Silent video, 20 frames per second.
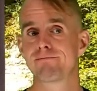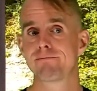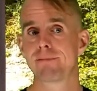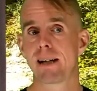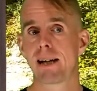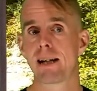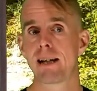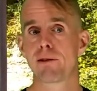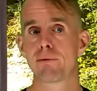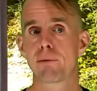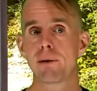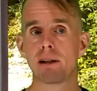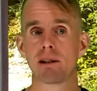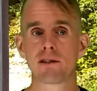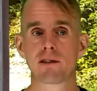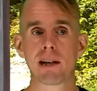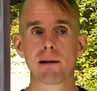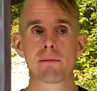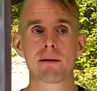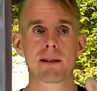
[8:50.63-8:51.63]
And if we
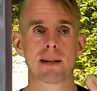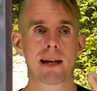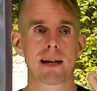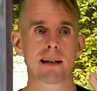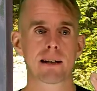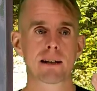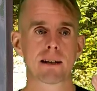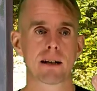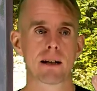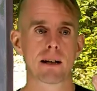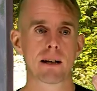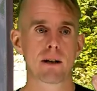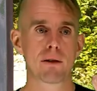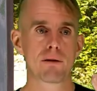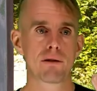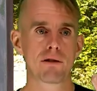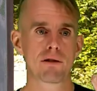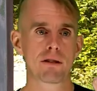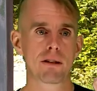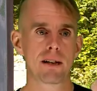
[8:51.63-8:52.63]
examine that
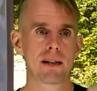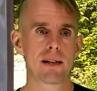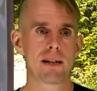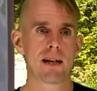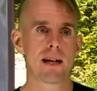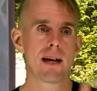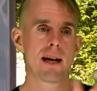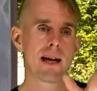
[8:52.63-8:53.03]
closely,